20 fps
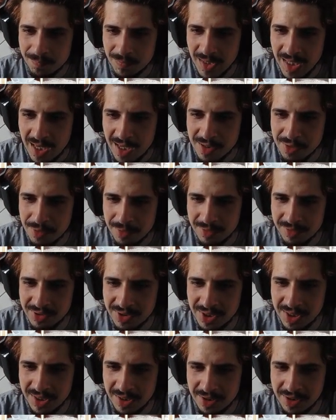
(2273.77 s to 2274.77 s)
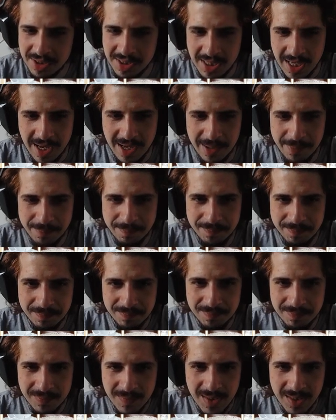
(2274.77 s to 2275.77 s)
Casual seniors, yeah.
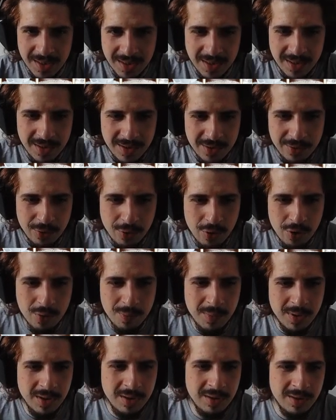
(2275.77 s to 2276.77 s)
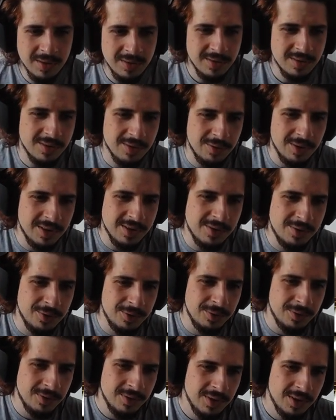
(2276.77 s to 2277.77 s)
Normal, so let's
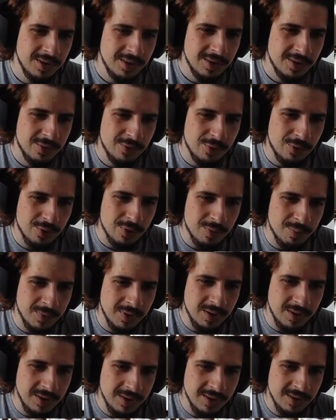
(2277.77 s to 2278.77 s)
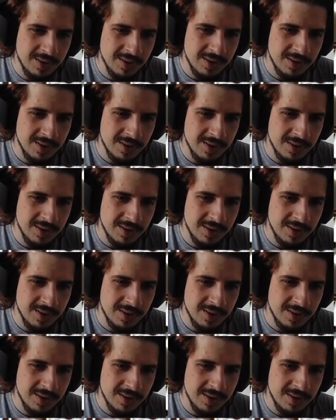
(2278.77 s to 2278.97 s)
do normal